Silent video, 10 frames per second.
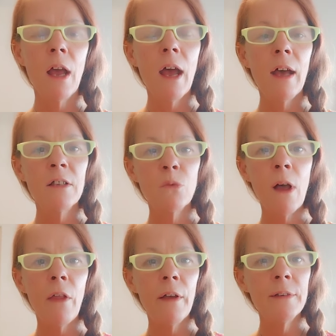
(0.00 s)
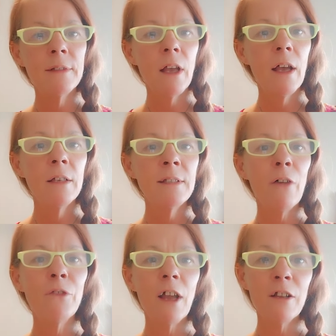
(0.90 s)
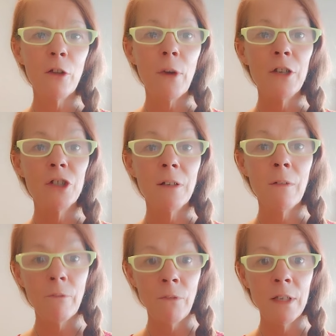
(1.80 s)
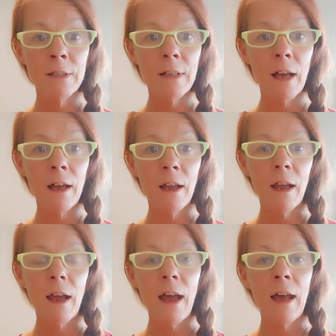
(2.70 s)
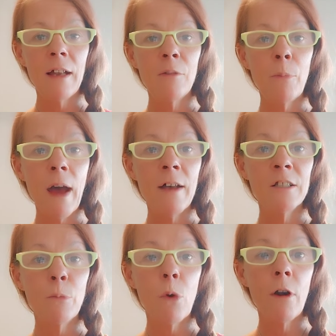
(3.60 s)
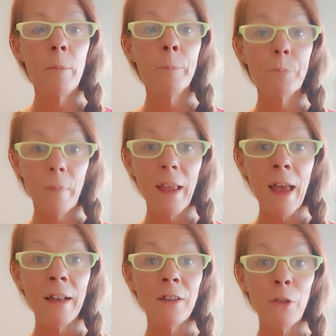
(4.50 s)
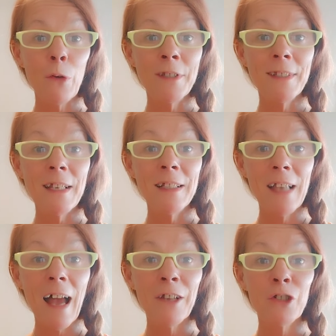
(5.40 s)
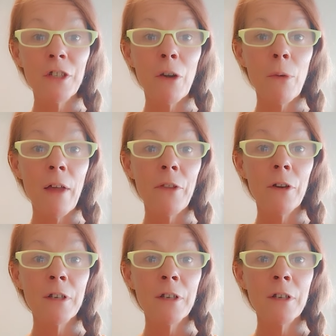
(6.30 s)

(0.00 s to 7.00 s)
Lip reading: as well as self-declaration, visa, and passport. And those things actually are rather